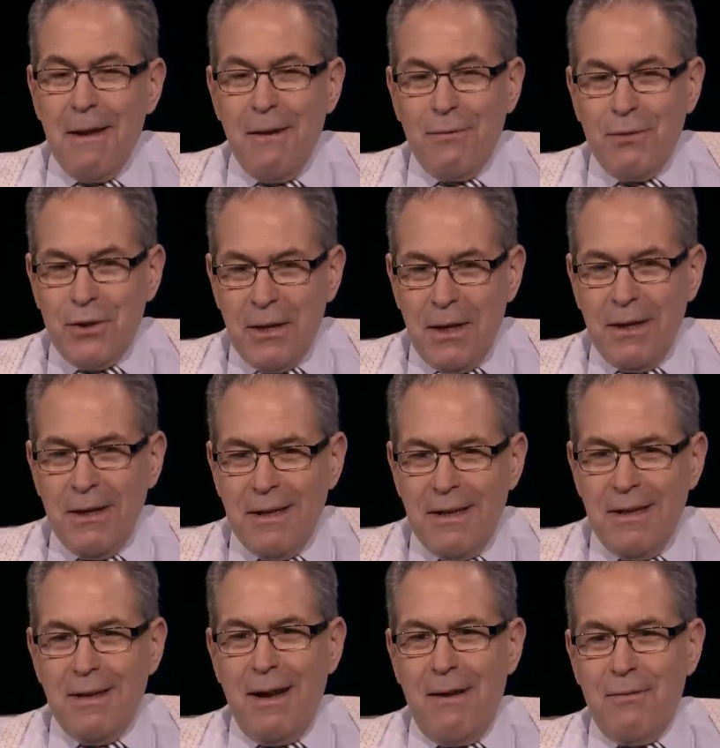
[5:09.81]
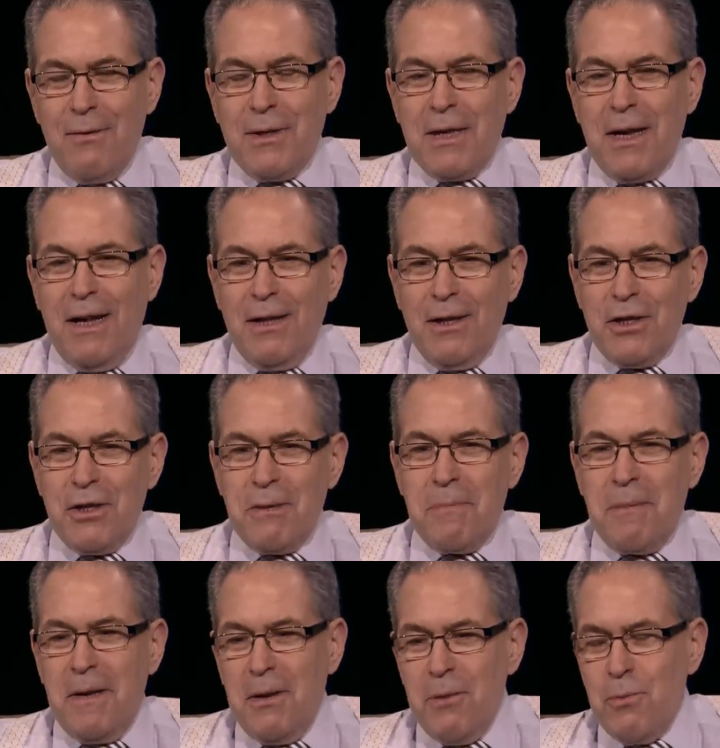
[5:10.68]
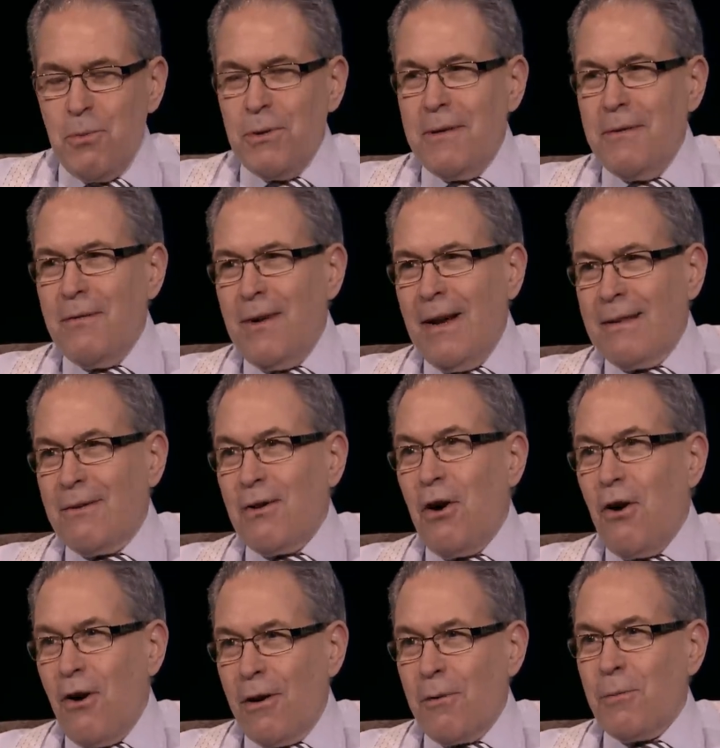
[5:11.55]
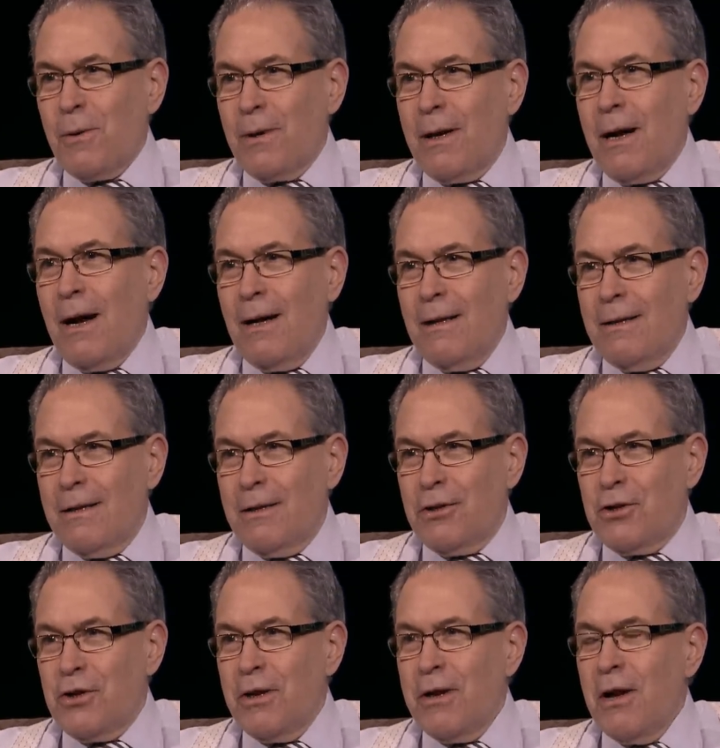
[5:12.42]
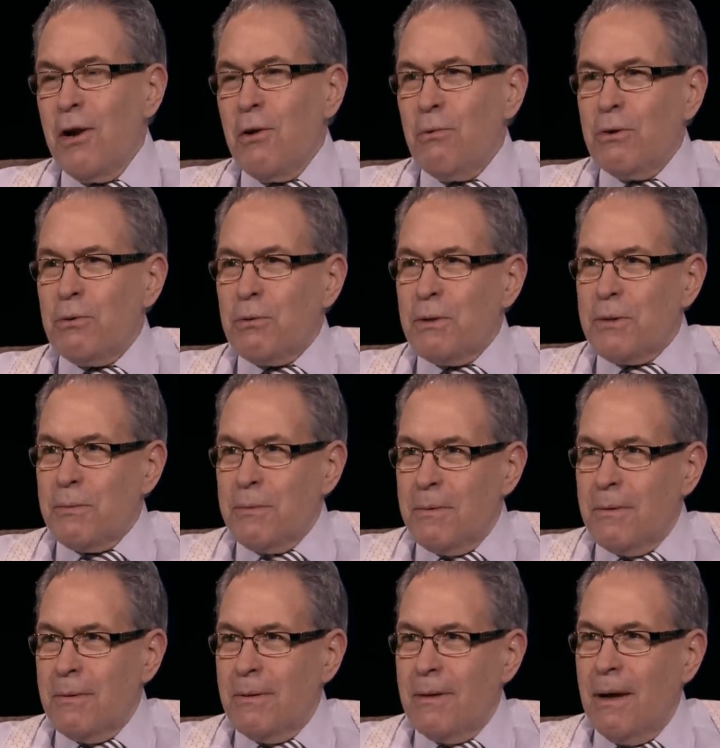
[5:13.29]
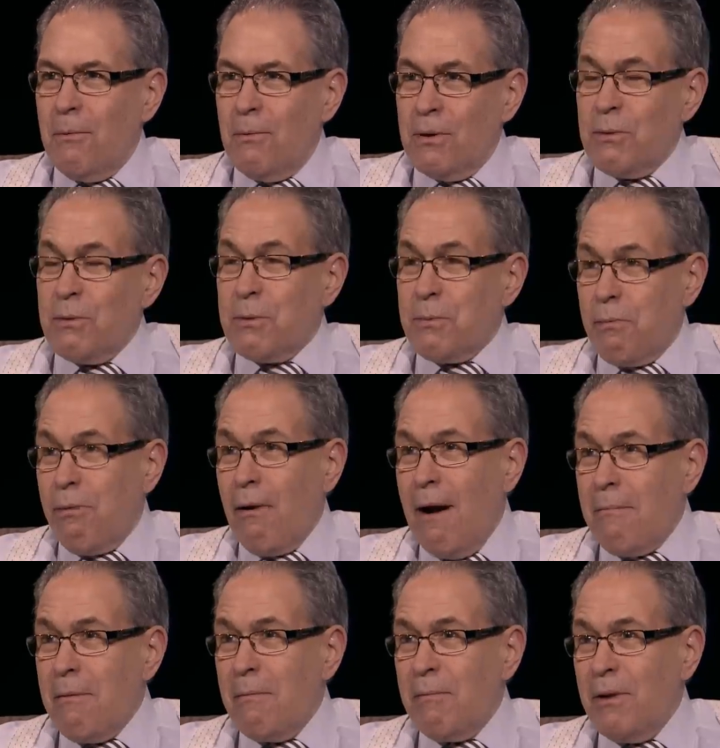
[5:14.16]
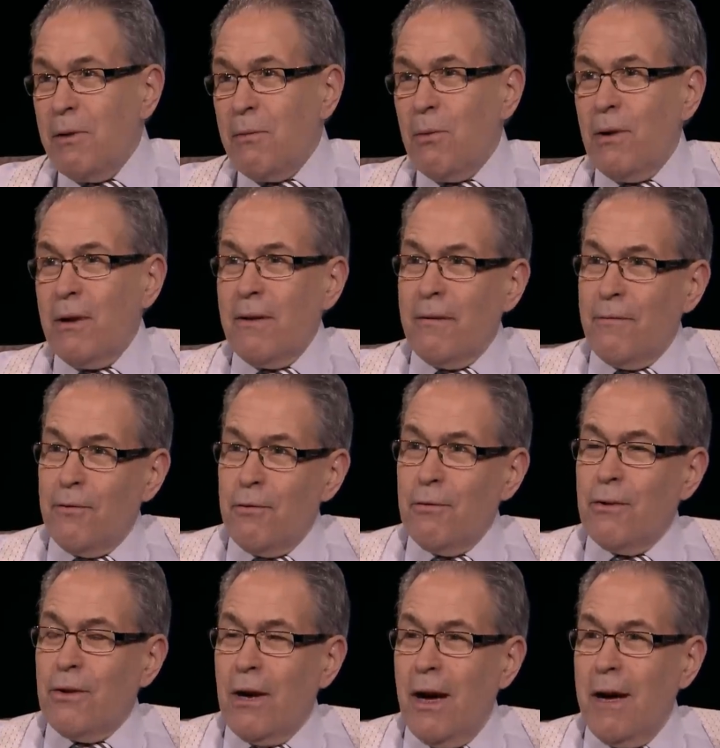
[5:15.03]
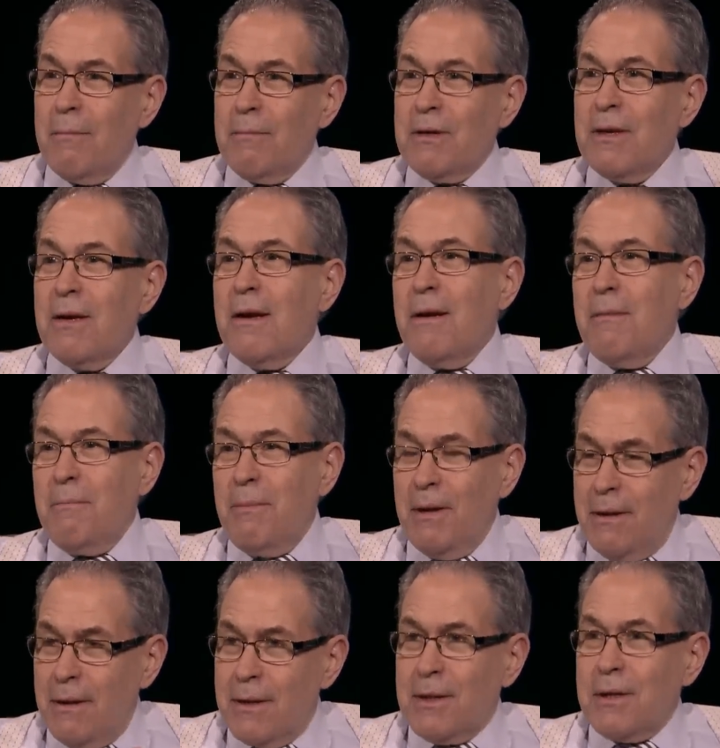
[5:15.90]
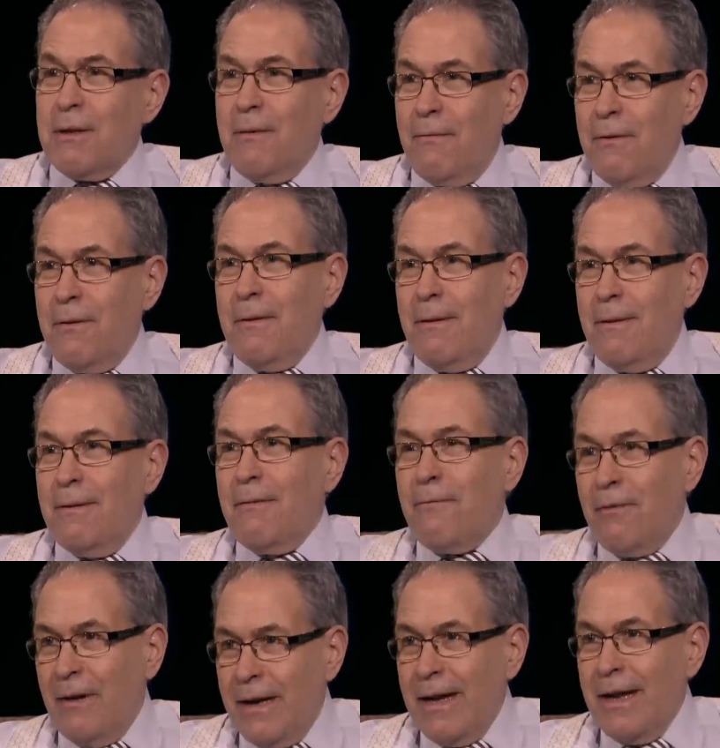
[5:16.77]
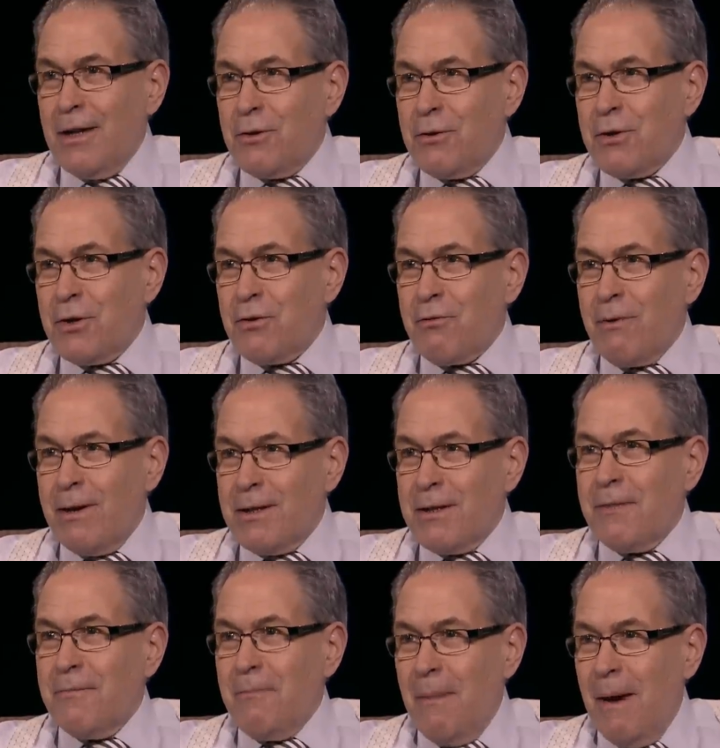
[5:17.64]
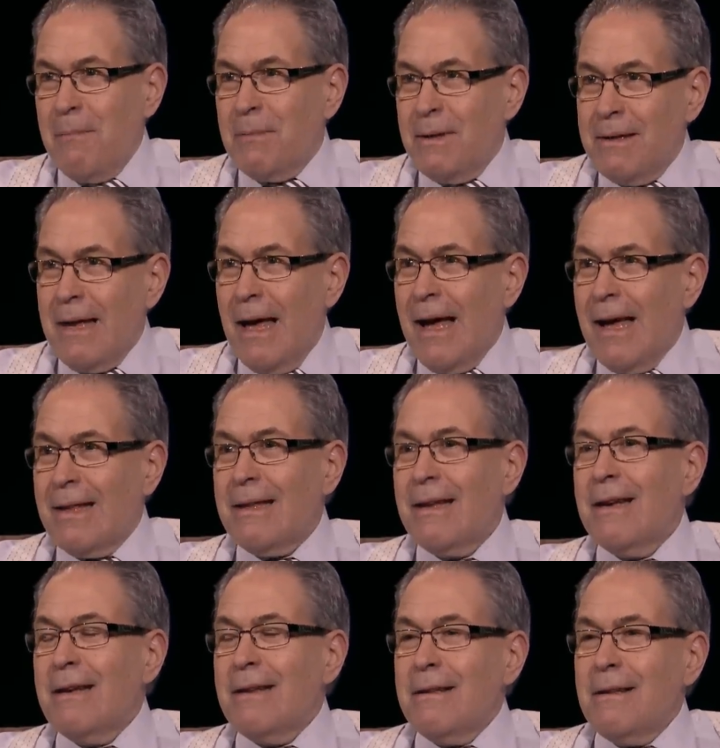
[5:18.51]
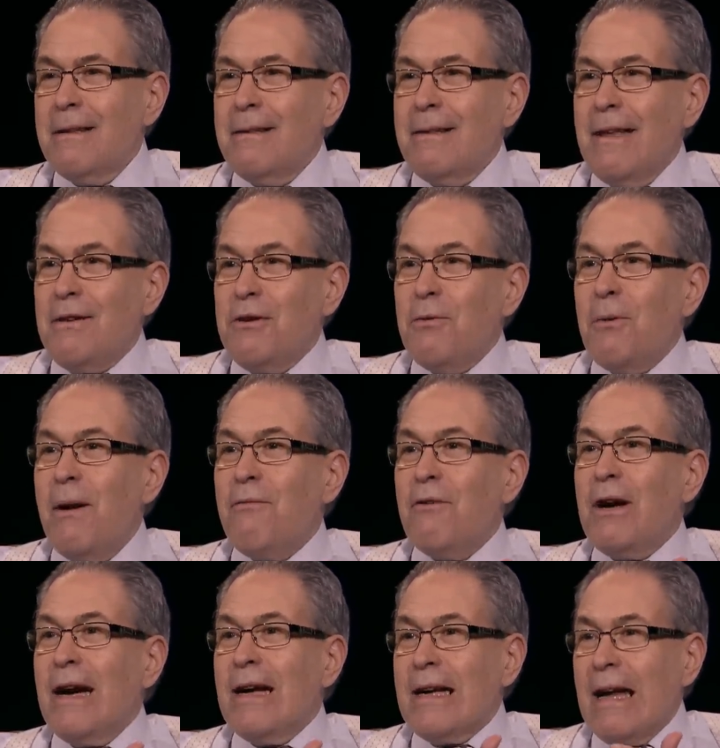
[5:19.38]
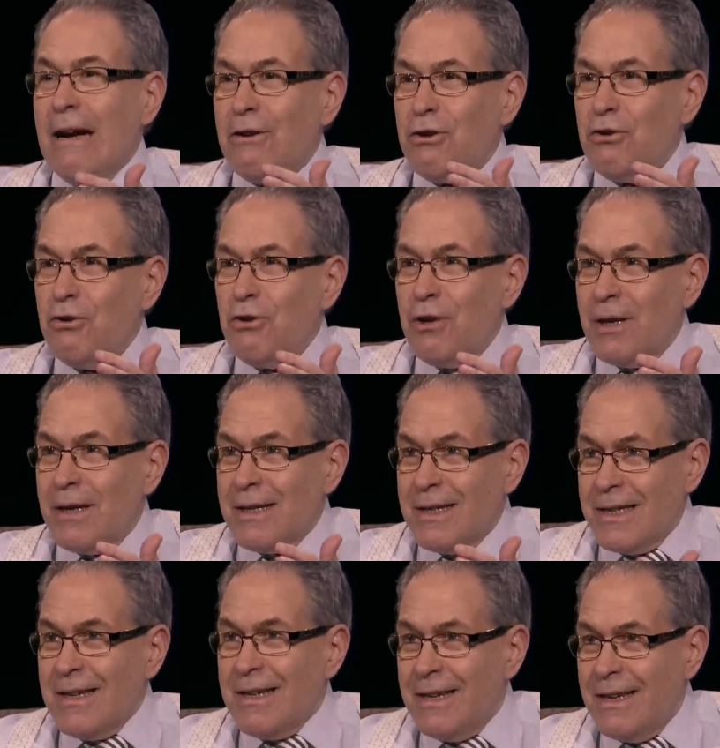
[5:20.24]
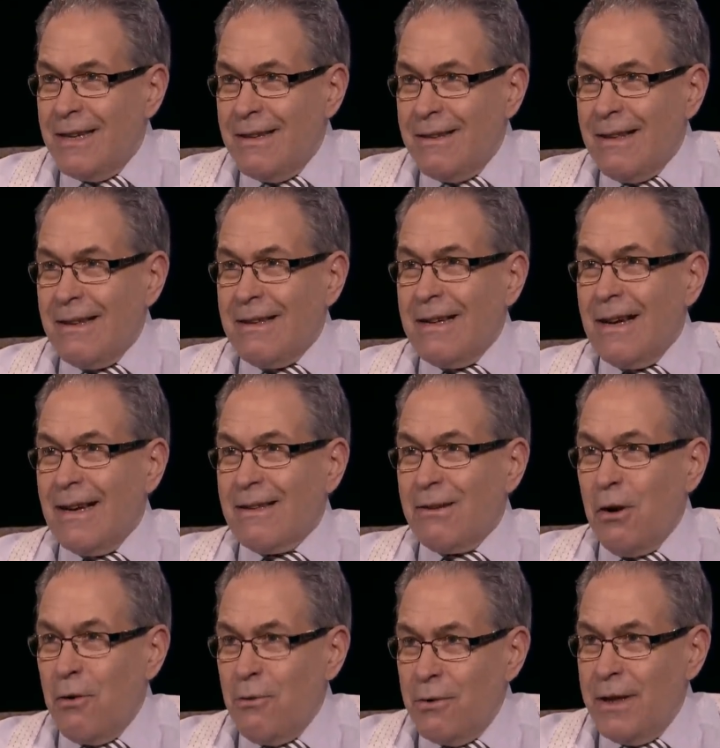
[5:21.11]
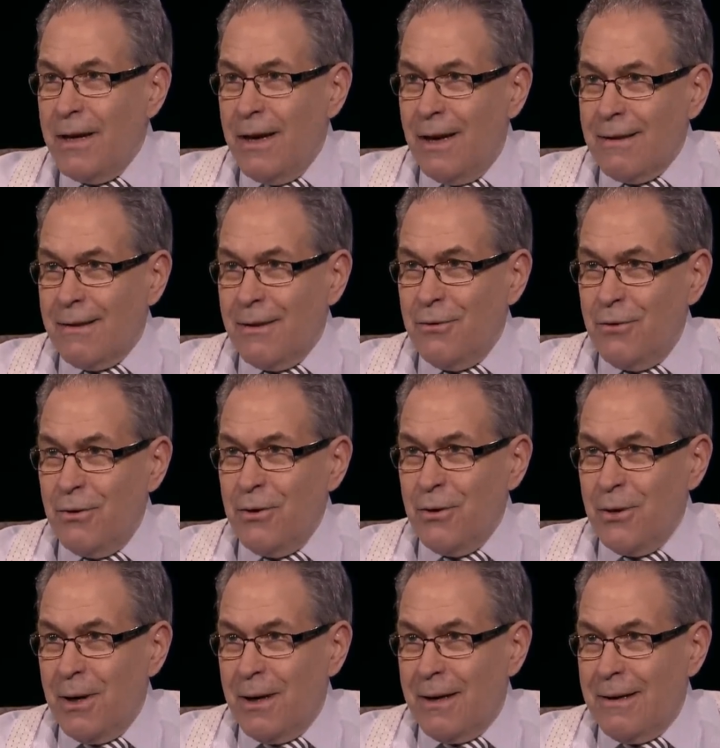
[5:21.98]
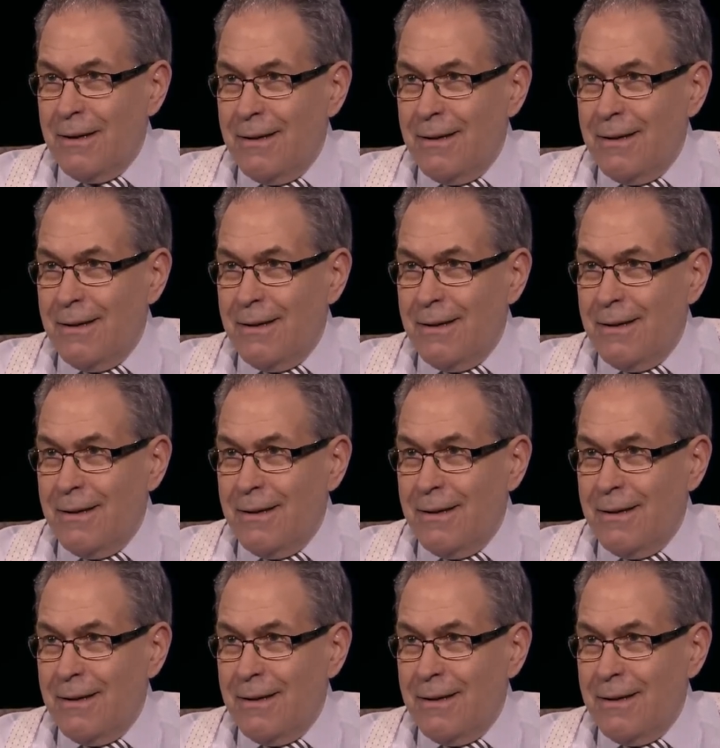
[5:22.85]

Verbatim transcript: If Shelley didn't have a scholarship, he wouldn't have got to Hartwick College, which True. was now which was probably one of the few times because of the, the financial stress of mom and dad that you ever got out of New York City that you got to only New York.